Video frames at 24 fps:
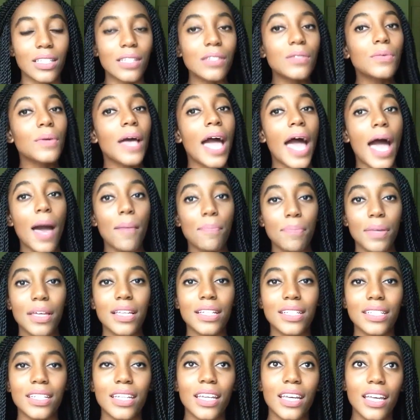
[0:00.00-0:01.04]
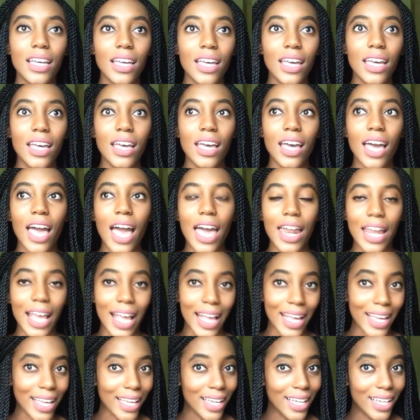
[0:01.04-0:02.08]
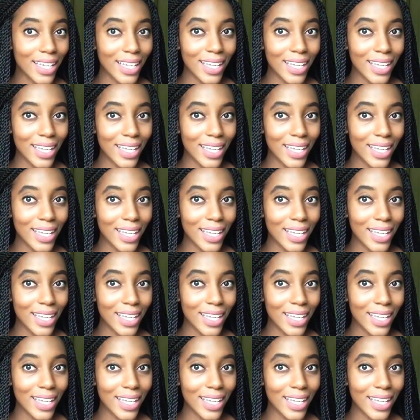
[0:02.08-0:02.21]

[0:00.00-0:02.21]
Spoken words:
This happened at a